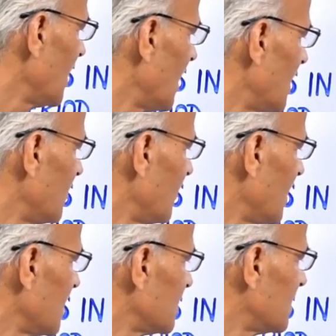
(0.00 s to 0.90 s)
and
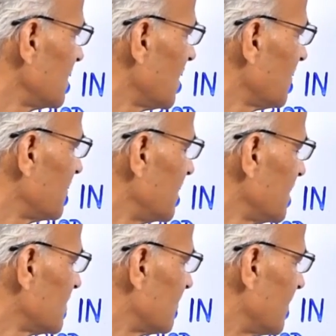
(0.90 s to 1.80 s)
velocity of
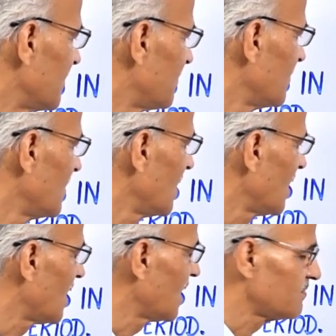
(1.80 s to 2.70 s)
S wave
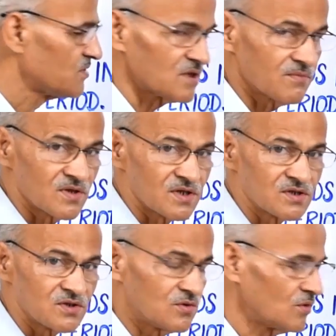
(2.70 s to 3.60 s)
have some
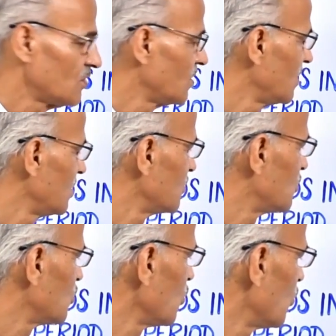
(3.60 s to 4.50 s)
ratio.
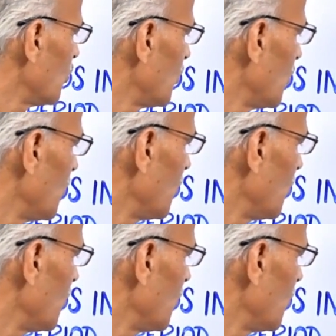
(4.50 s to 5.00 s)
So